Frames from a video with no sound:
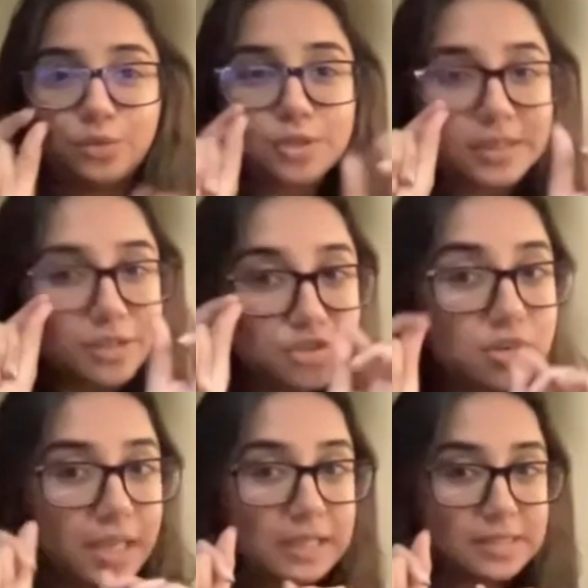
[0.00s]
Those are the
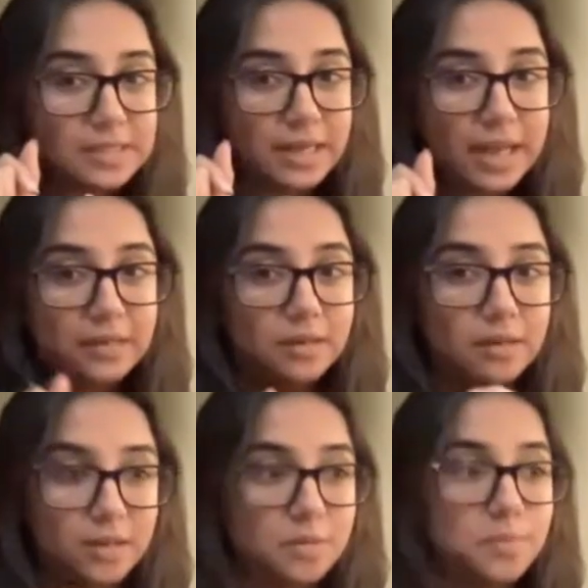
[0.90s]
tricks that I
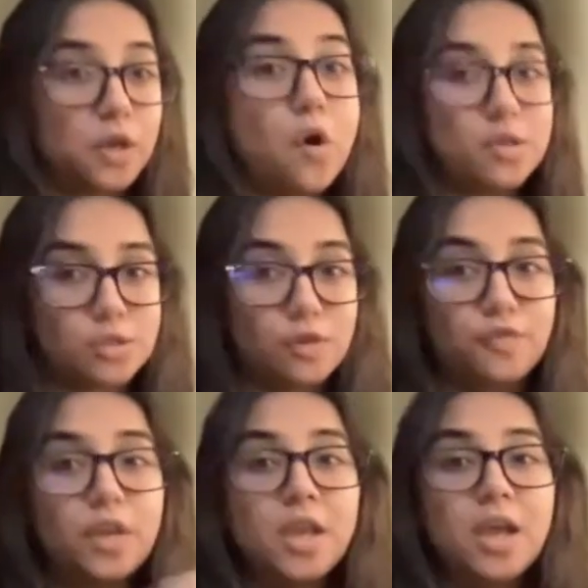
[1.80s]
learned because of